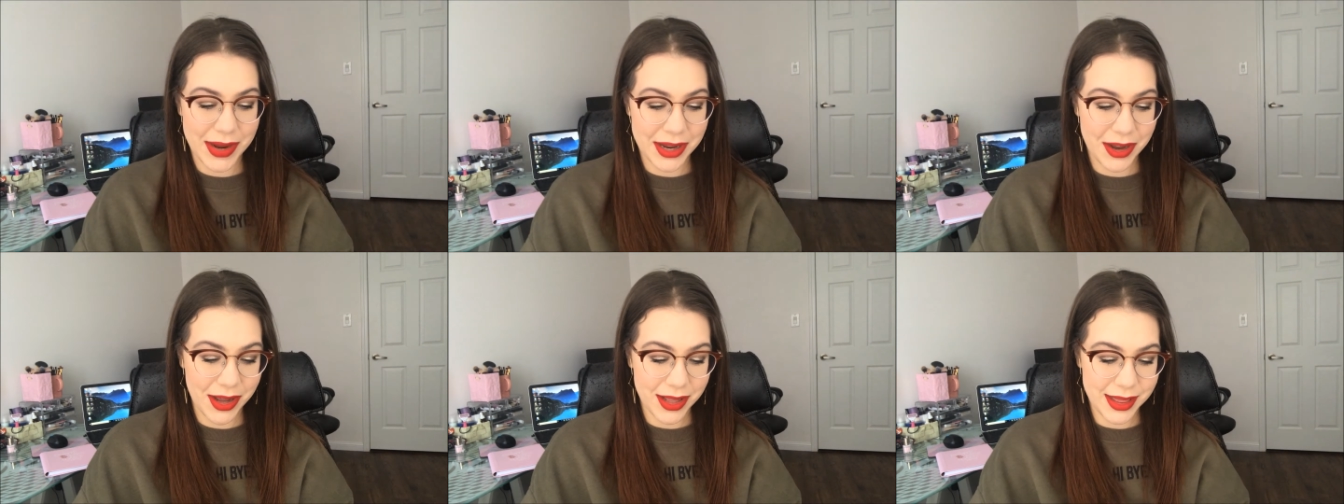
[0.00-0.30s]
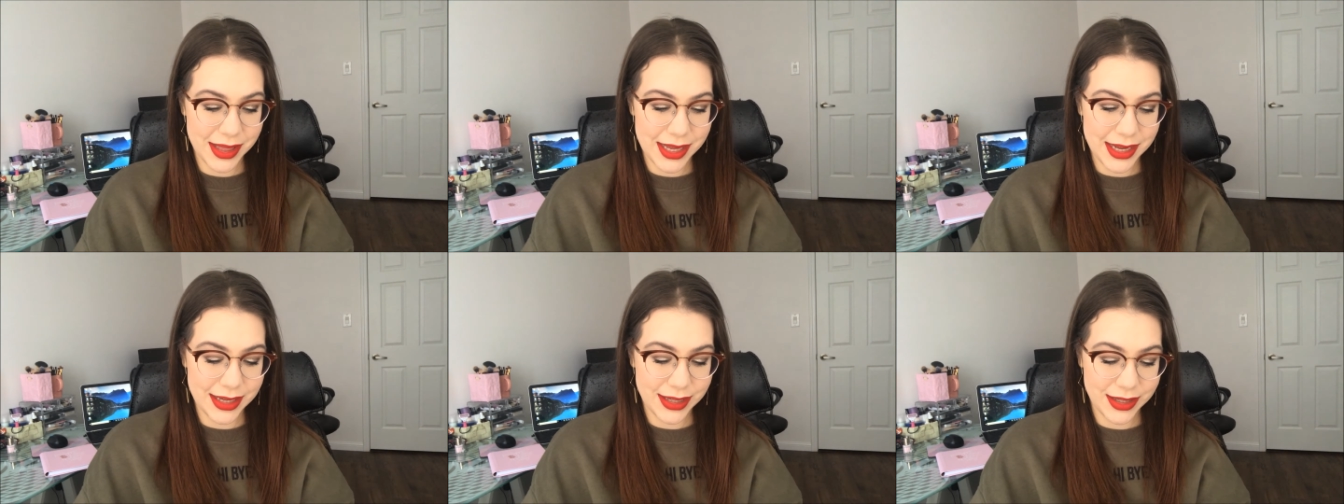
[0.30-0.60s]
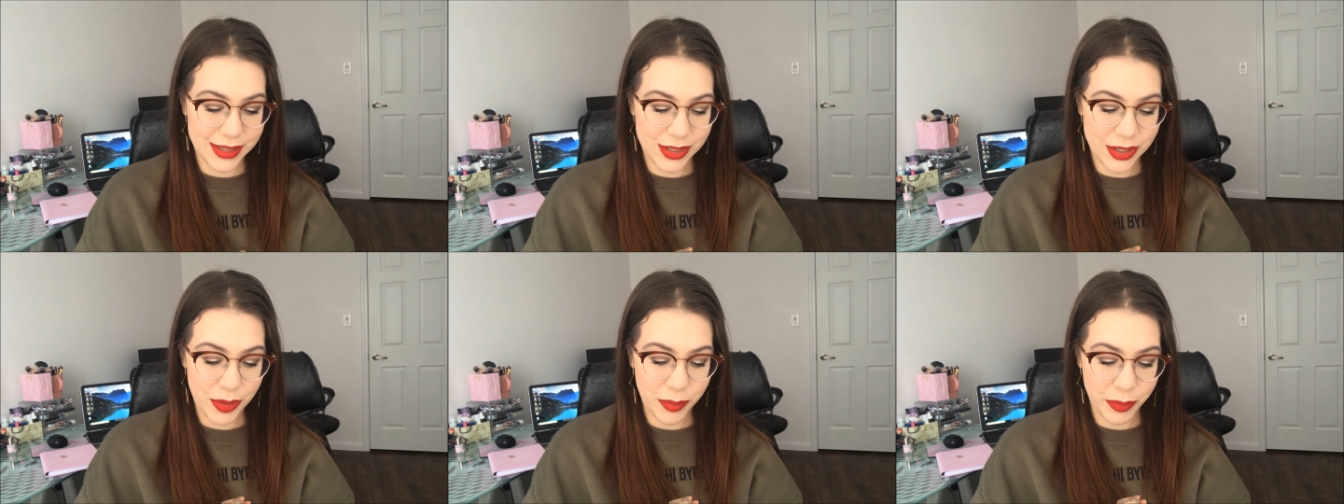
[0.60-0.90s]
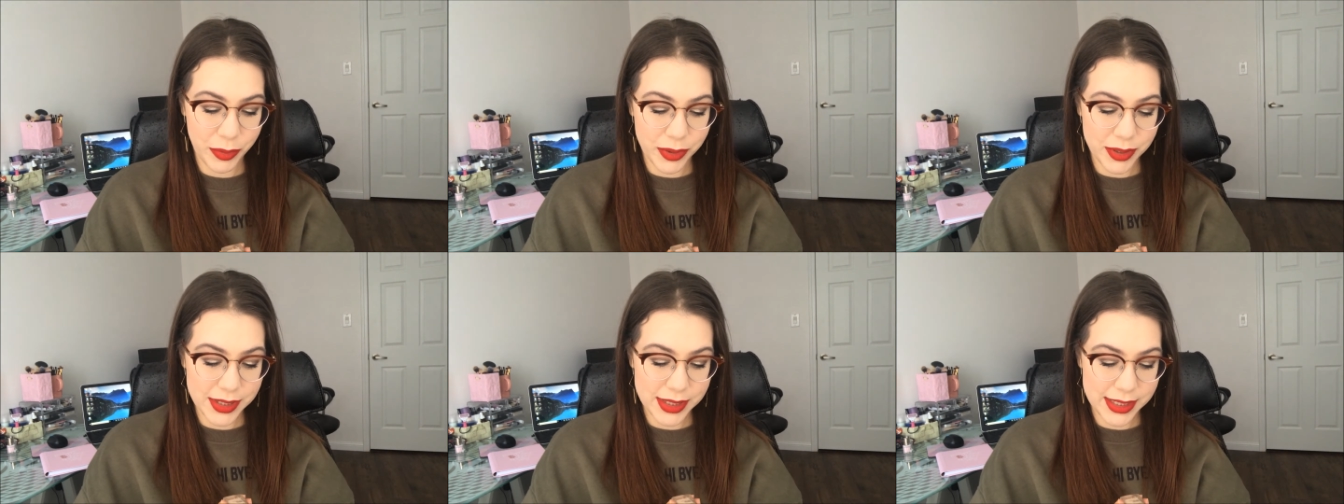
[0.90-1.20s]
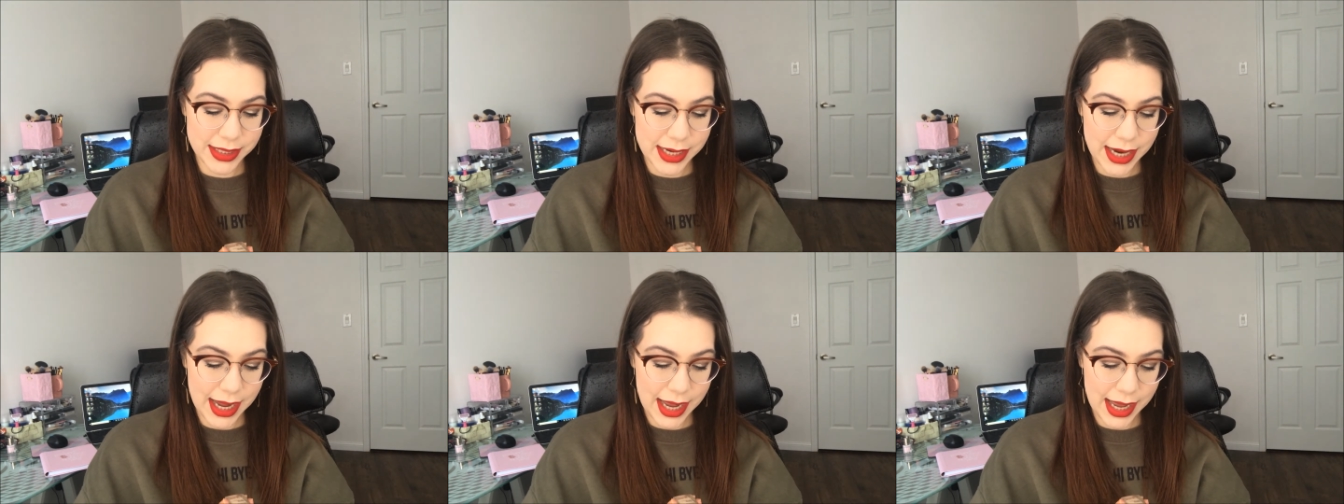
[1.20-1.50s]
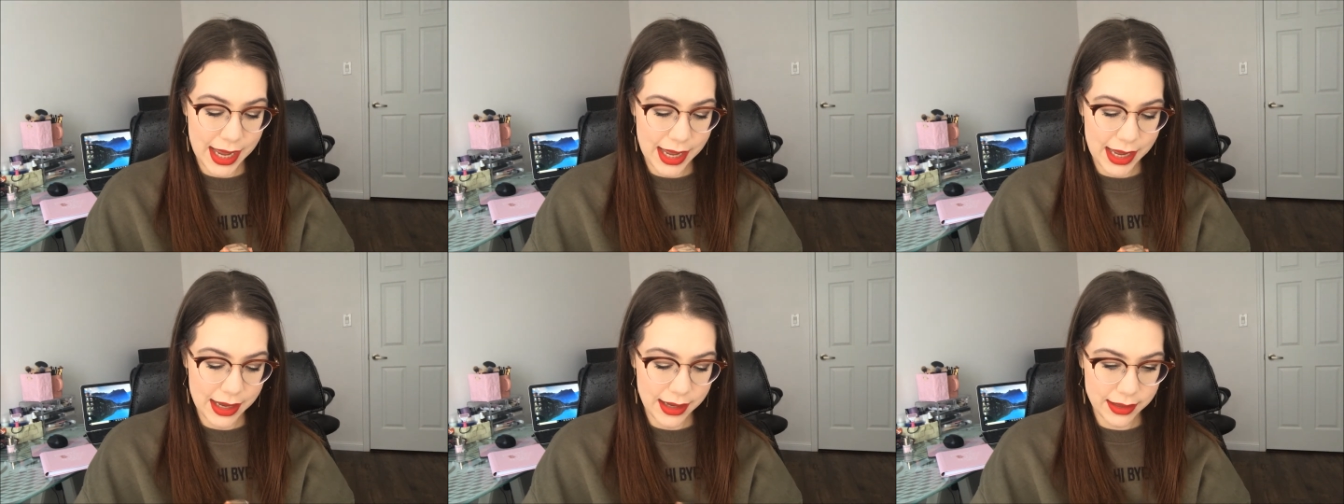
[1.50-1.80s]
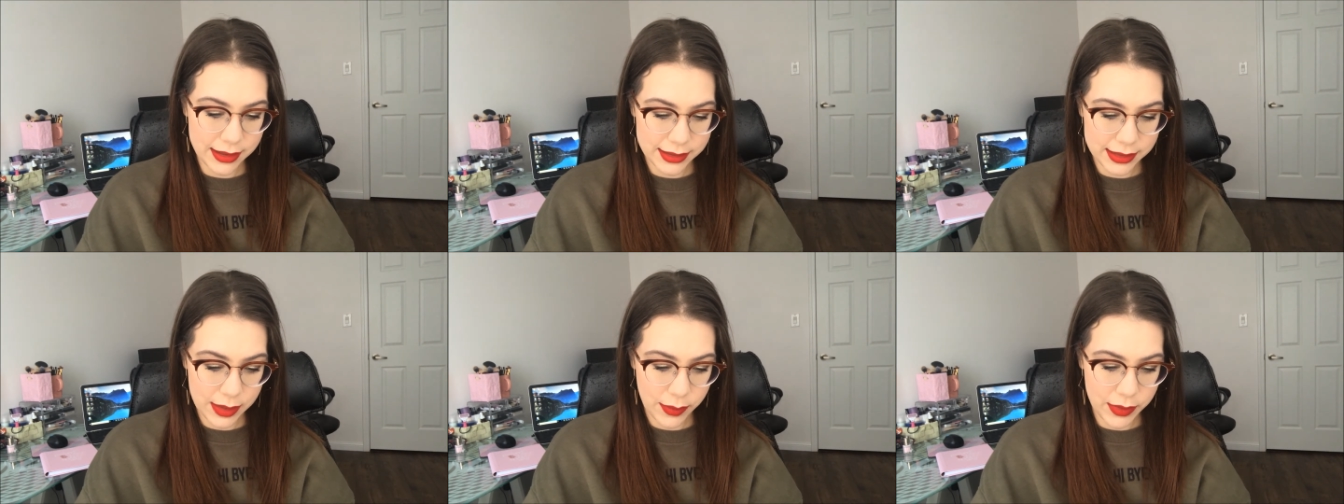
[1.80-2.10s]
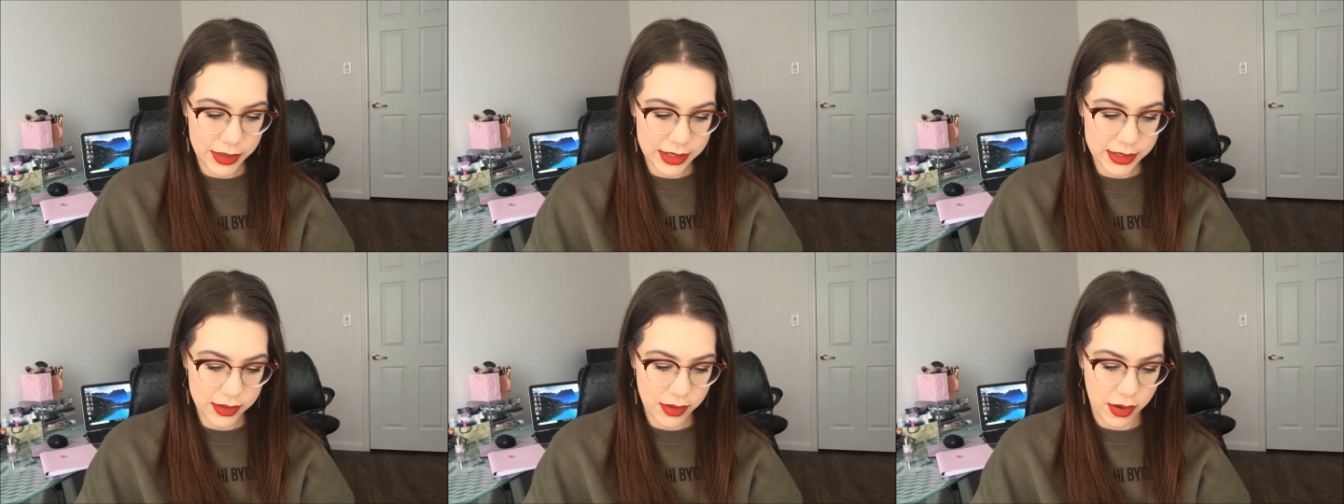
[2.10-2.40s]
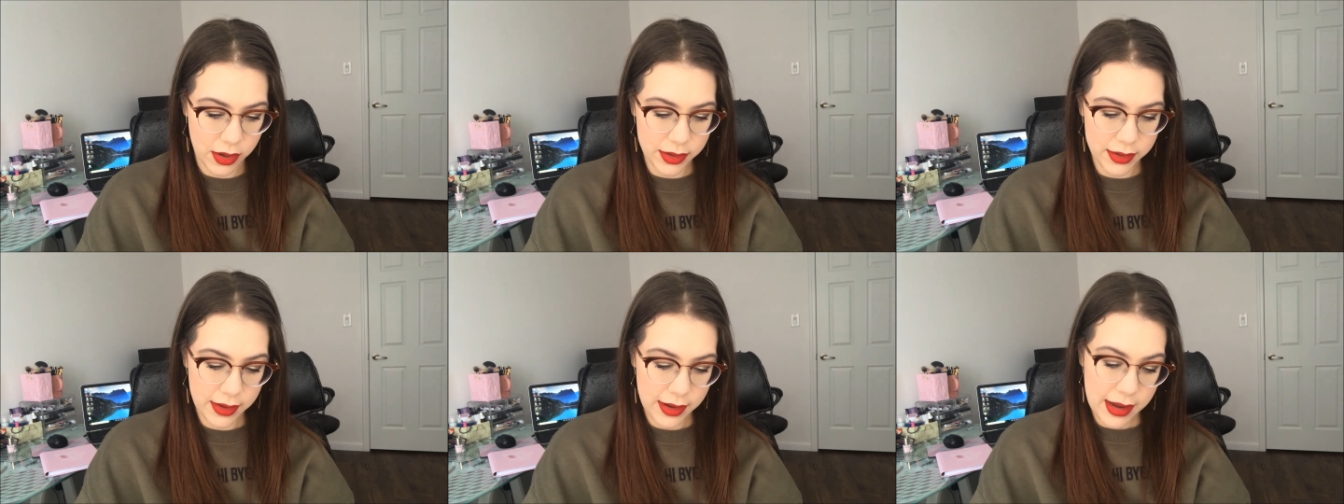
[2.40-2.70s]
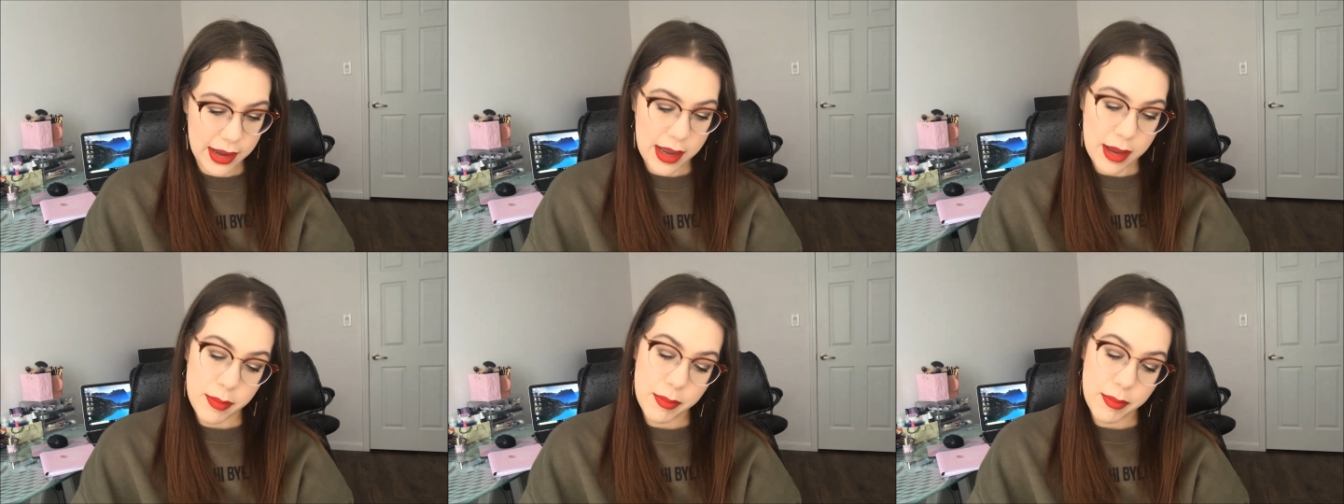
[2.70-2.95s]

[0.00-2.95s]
So I got the Super Stay, is that what it's called?